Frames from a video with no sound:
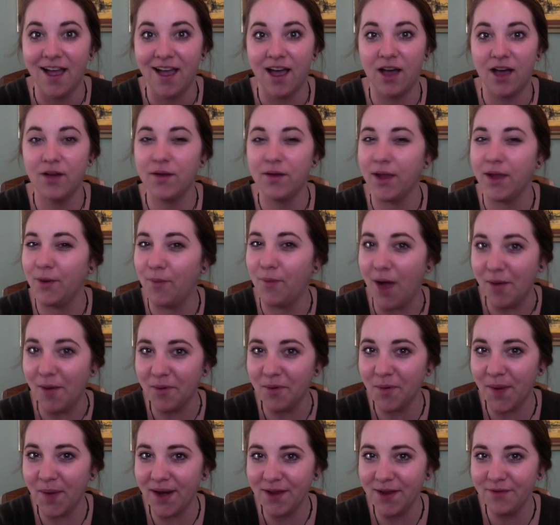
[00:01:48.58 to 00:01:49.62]
Okay,
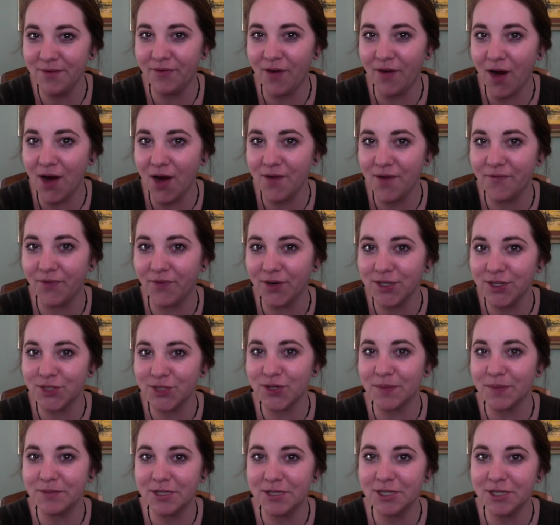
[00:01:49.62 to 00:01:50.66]
while we're waiting for our first
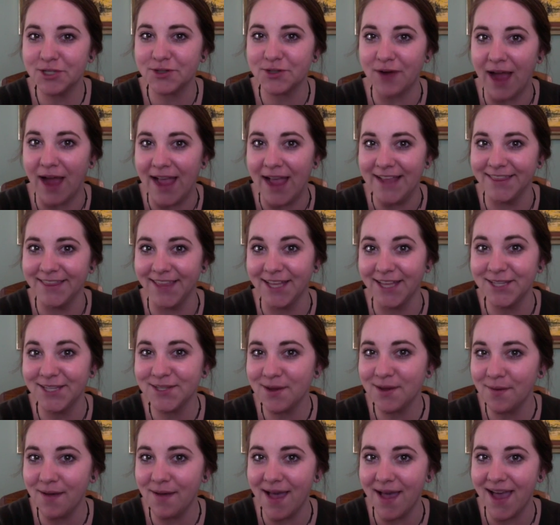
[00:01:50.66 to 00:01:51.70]
strip to dry,
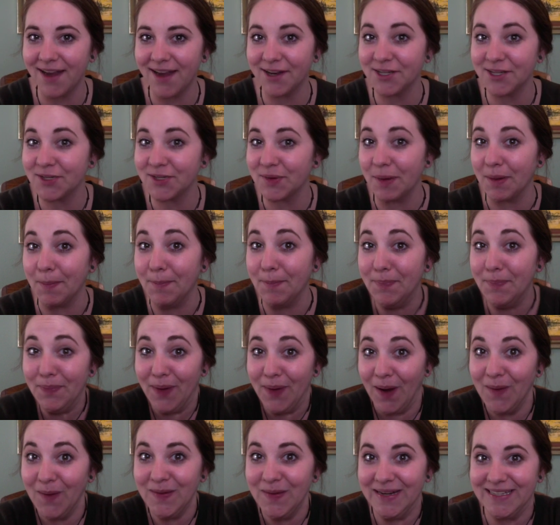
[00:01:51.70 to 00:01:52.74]
let's go ahead and do a
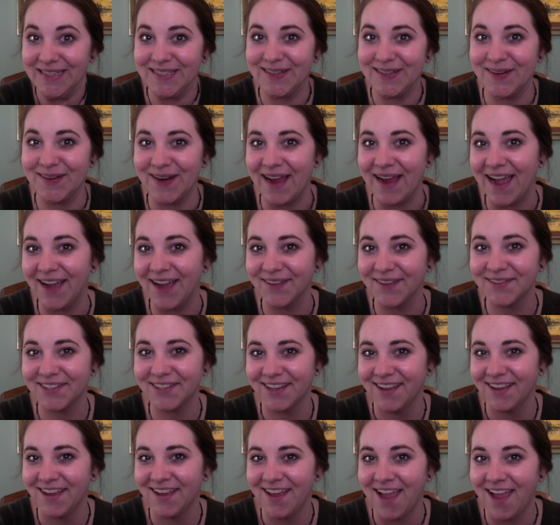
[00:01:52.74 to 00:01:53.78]
bonus craft.